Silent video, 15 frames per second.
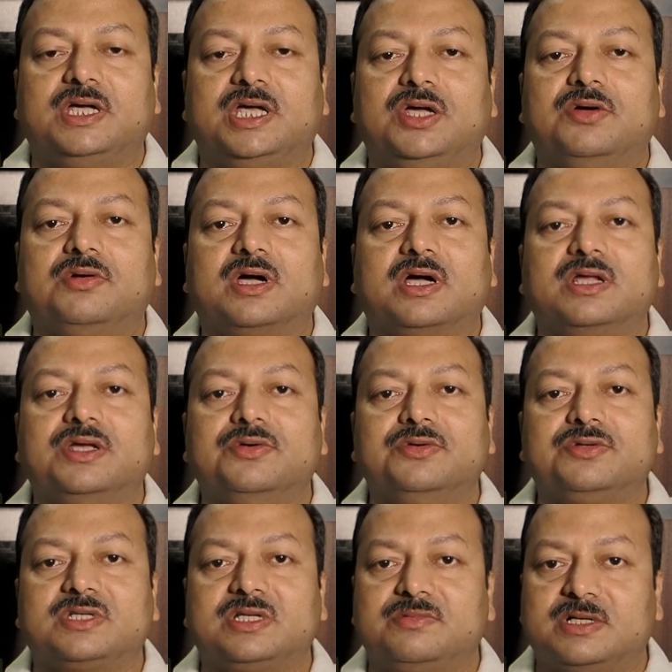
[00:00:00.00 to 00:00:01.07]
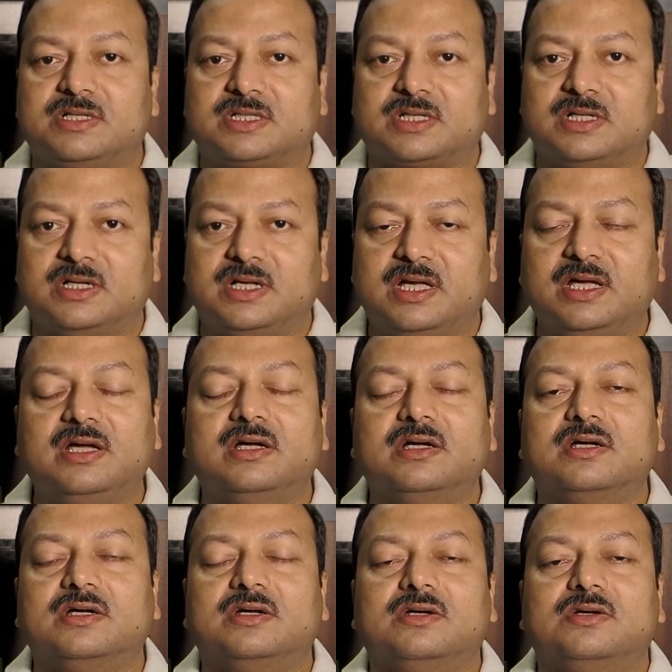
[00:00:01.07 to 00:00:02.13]
You can use reversing ring
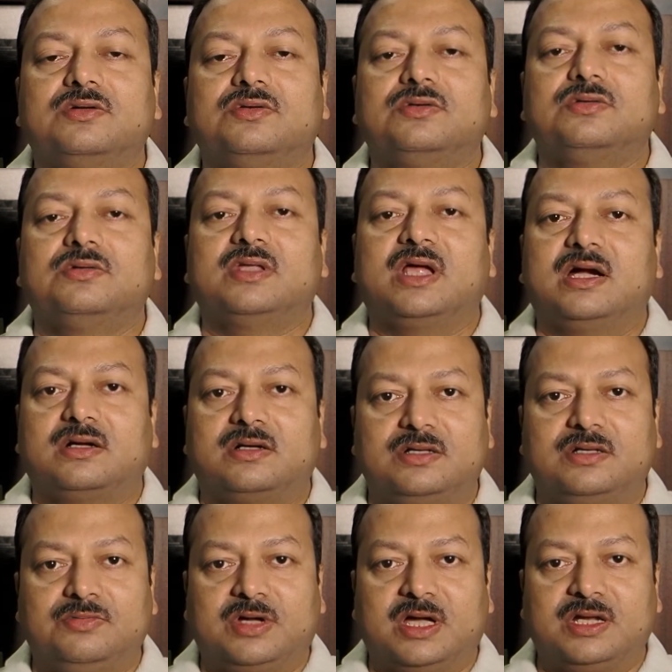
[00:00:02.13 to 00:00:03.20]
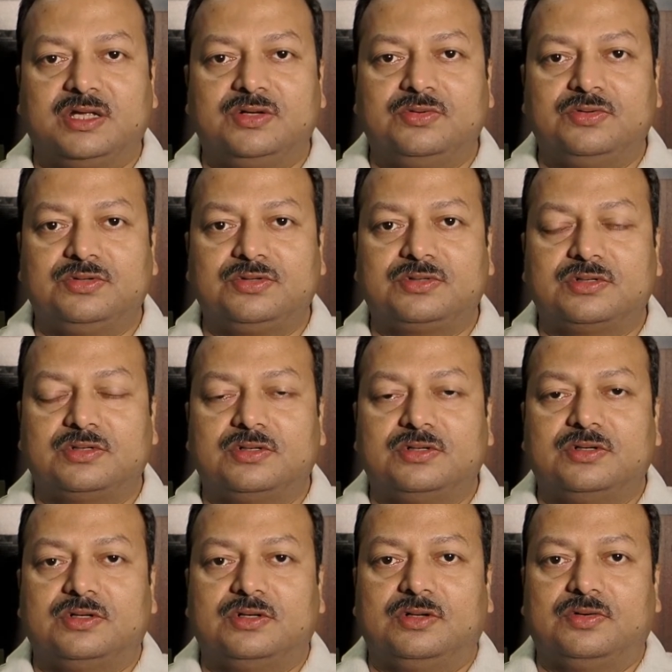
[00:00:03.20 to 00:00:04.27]
that you can use
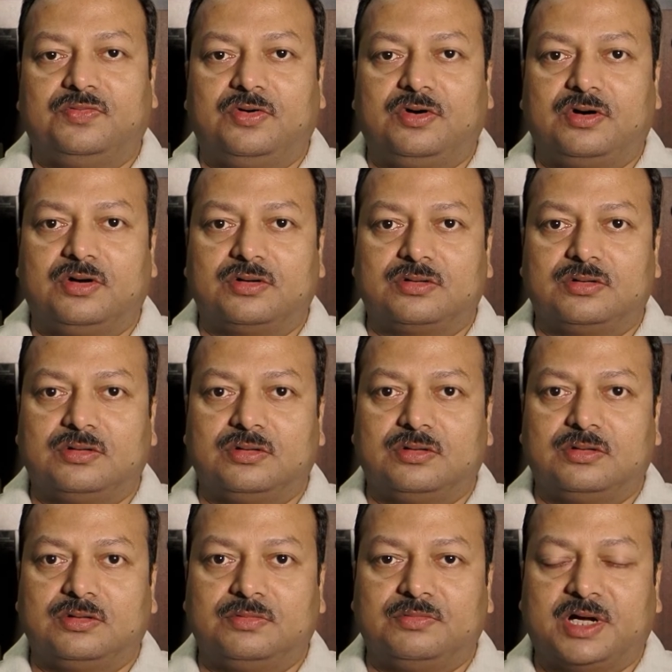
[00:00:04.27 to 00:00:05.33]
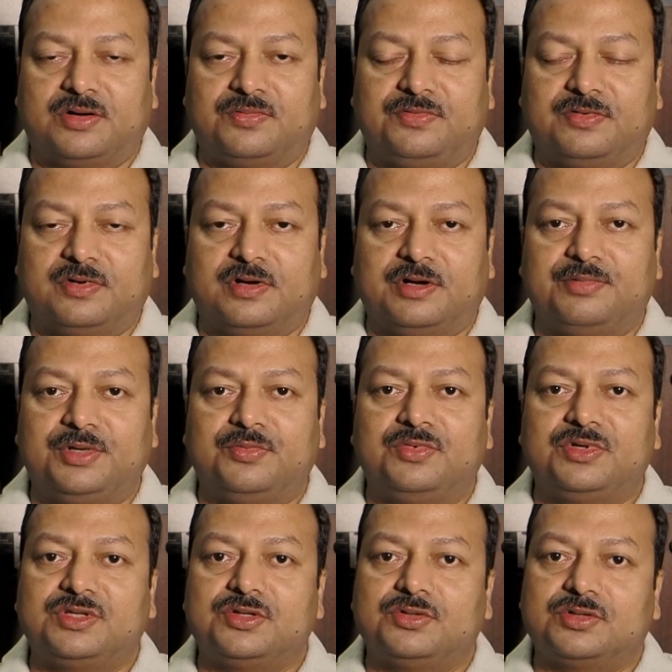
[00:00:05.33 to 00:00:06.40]
for macro photography
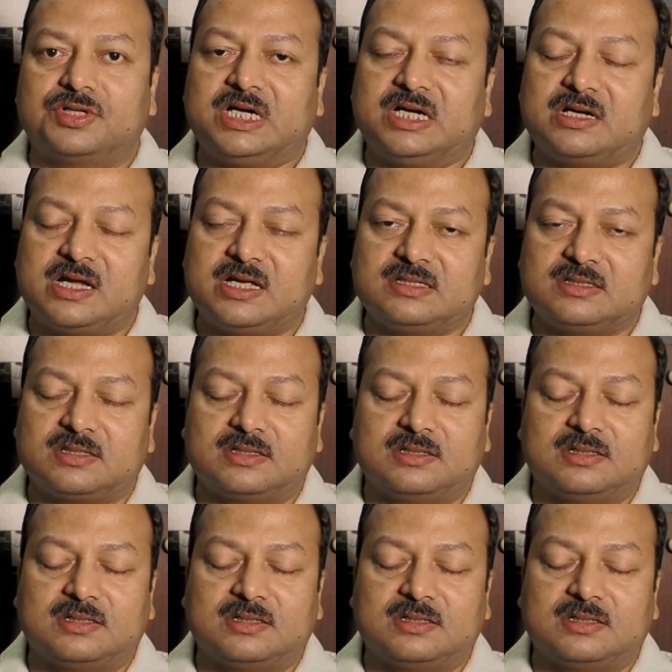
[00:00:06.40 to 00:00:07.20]
with your kit lens,